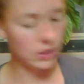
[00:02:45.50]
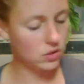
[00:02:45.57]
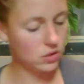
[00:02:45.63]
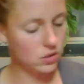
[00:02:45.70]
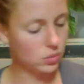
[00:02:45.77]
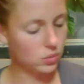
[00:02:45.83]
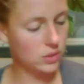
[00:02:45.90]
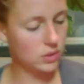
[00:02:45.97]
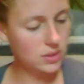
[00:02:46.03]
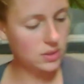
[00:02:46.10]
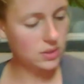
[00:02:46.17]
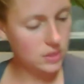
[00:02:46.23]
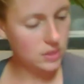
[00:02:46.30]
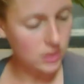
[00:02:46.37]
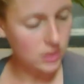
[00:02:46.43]
Page
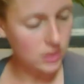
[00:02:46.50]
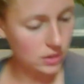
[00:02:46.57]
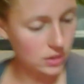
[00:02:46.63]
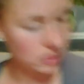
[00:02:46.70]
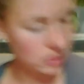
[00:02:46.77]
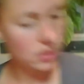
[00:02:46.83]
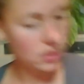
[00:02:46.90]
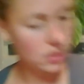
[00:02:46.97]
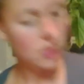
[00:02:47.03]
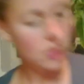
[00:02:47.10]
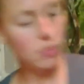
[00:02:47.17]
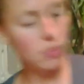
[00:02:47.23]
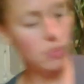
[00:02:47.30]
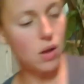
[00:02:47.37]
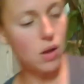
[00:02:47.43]
116.
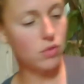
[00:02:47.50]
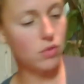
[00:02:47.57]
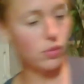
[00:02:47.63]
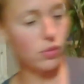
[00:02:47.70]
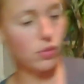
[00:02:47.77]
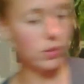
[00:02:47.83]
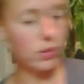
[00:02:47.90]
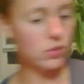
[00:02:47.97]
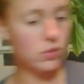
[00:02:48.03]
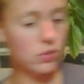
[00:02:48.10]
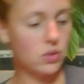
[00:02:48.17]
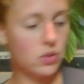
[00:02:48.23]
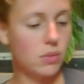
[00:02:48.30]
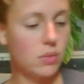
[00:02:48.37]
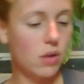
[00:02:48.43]
Model forms.
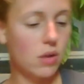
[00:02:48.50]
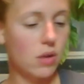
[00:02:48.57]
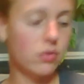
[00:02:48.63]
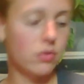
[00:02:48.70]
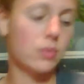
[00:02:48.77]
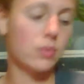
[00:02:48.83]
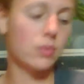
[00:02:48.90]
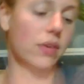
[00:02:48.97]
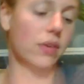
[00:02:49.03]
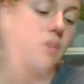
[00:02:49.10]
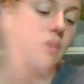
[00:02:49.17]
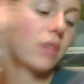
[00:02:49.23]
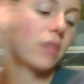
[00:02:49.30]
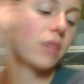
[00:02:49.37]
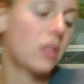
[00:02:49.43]
Use of model forms
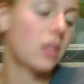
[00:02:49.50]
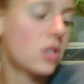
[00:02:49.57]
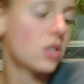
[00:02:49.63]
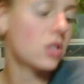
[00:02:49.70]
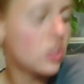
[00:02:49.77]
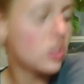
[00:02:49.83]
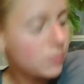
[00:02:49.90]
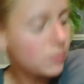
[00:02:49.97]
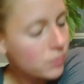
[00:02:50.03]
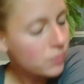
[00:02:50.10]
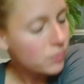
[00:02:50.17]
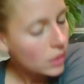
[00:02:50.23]
found in the regulation.